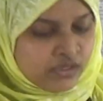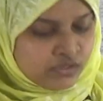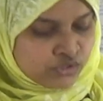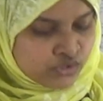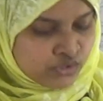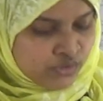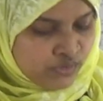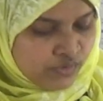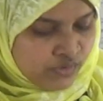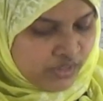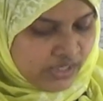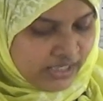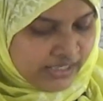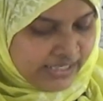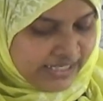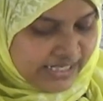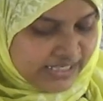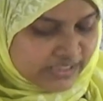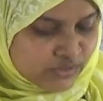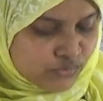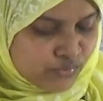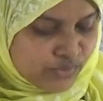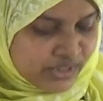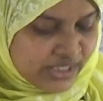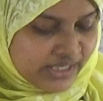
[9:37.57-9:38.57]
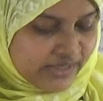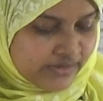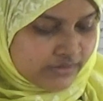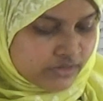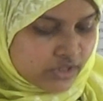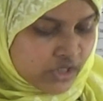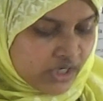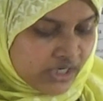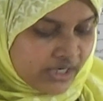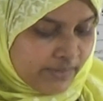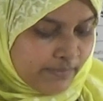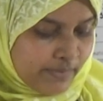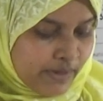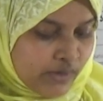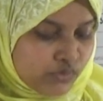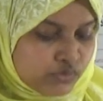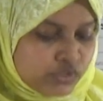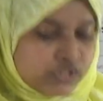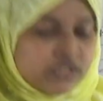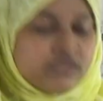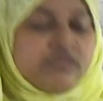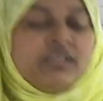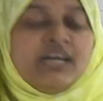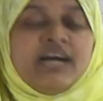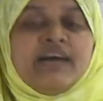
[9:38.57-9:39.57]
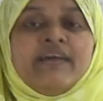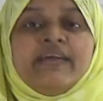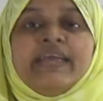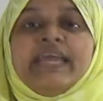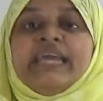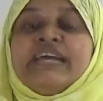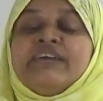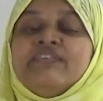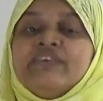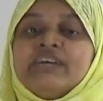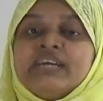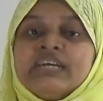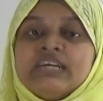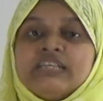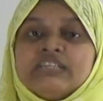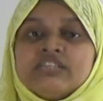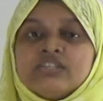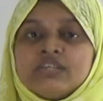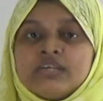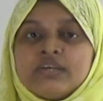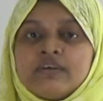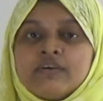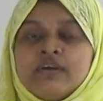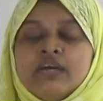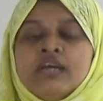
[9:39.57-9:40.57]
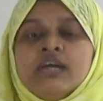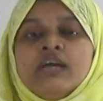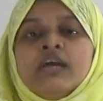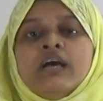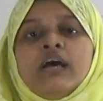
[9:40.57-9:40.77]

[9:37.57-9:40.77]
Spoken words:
So next we can talk about the agriculture.